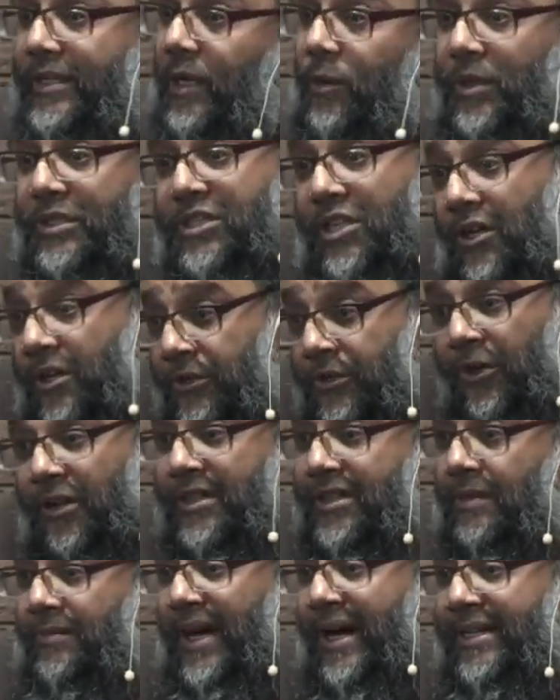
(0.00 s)
don't want to
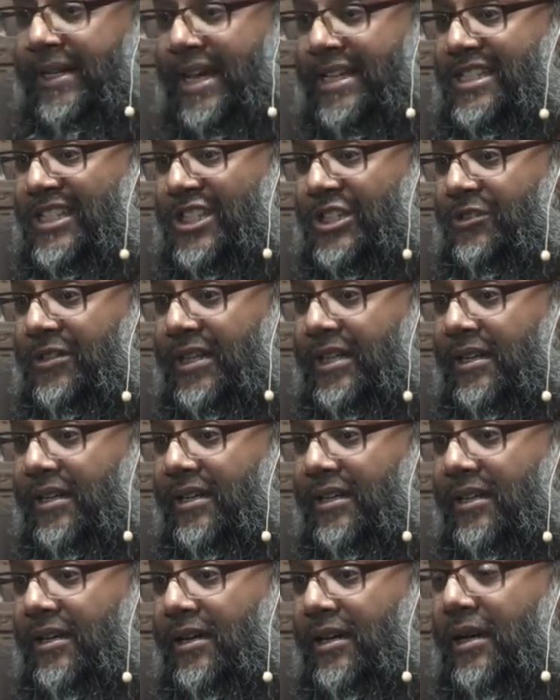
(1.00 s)
annoy them unnecessarily,
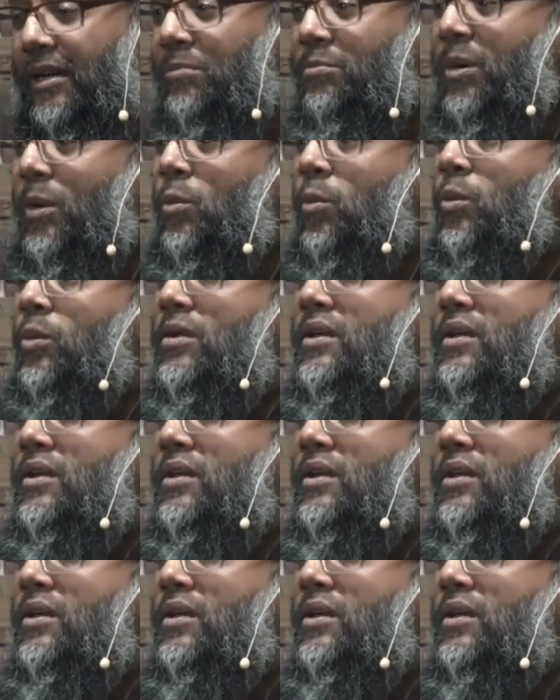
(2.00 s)
but